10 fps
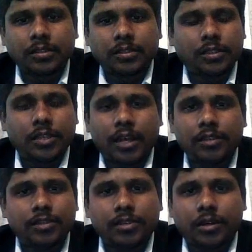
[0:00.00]
The
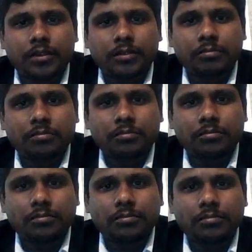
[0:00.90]
challenges are
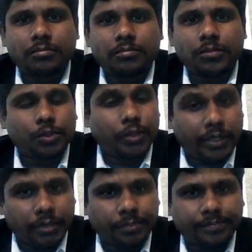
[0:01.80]
unique.